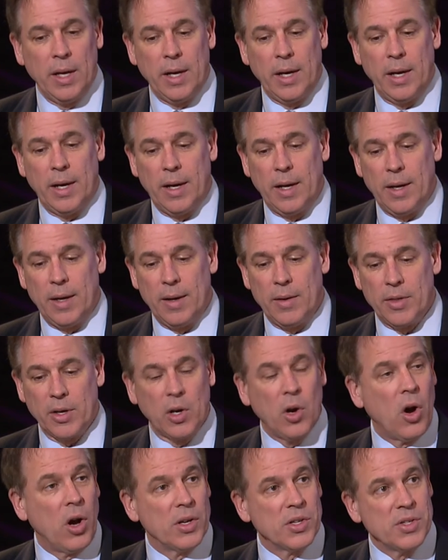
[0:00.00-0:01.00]
uh, the
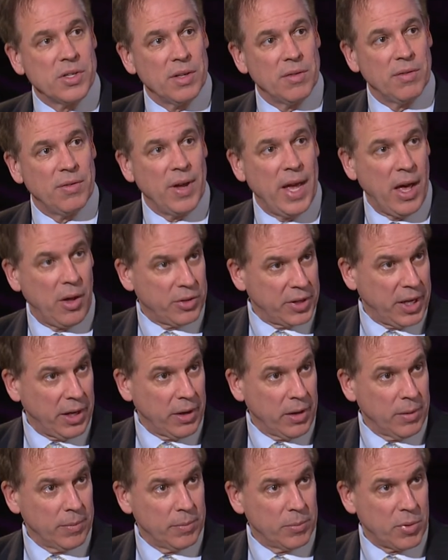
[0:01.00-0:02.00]
cost of
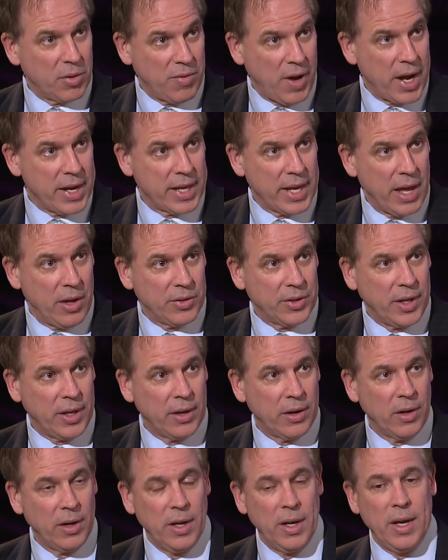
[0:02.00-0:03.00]
healthcare, providing
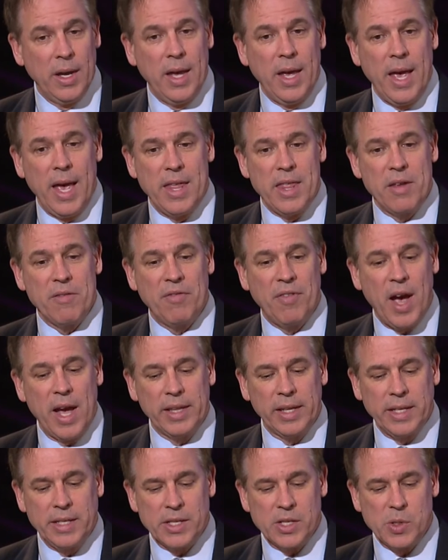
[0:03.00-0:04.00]
healthcare, and then
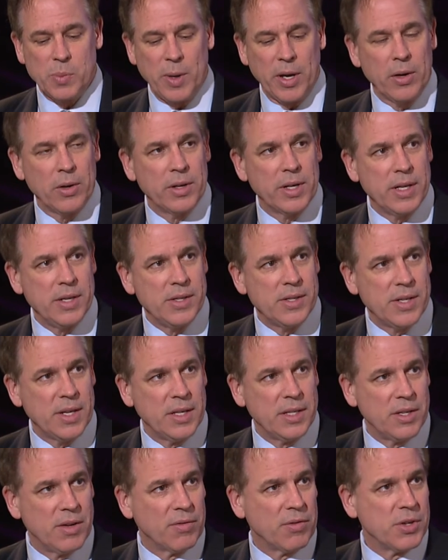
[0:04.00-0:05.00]
finally disparities
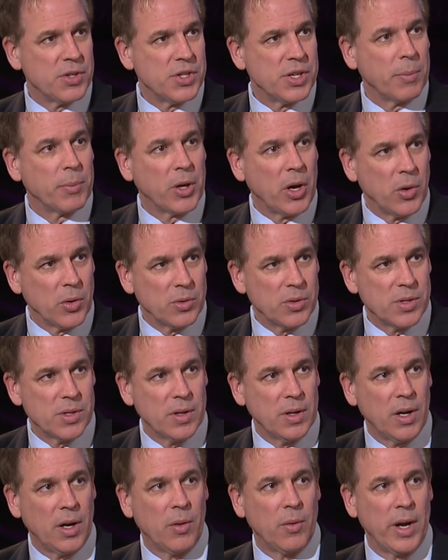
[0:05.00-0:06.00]
in different zip codes
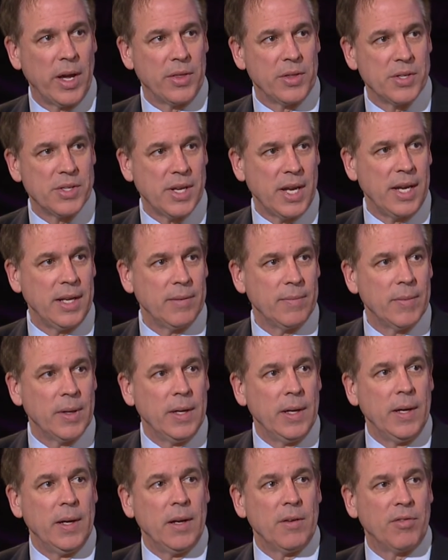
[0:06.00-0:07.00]
mm -hmm. around the state,
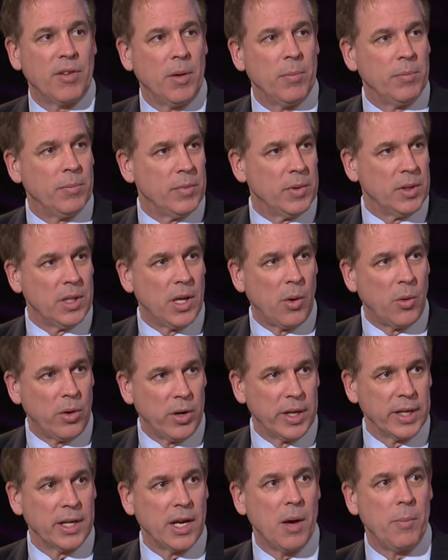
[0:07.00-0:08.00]
from
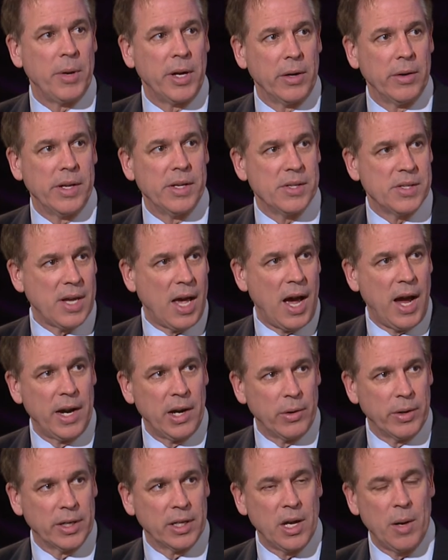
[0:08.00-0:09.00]
lower income areas to
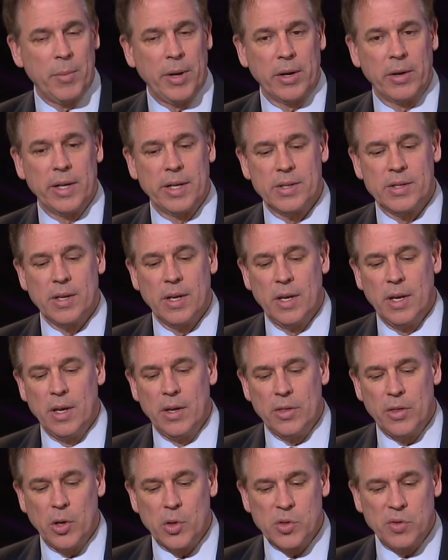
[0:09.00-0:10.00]
higher income areas.
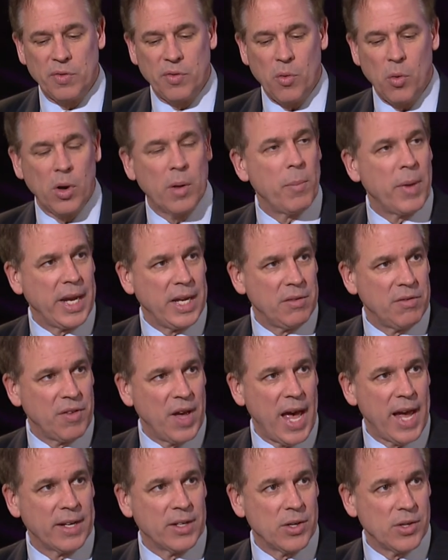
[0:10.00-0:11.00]
Those four main
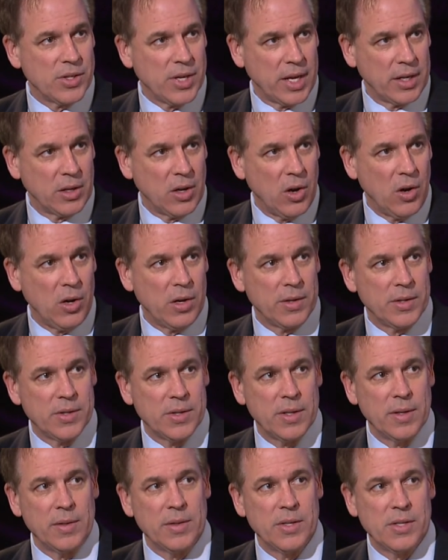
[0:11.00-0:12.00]
factors had
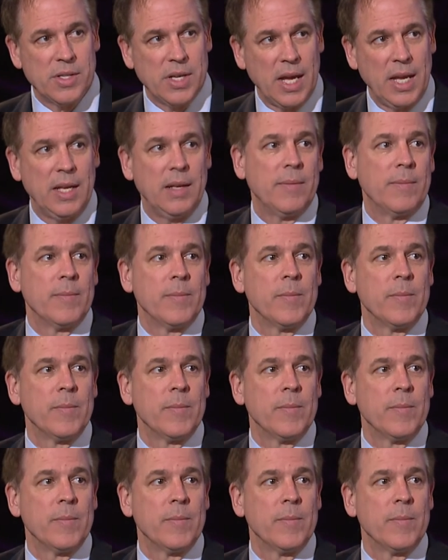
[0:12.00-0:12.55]
caused the state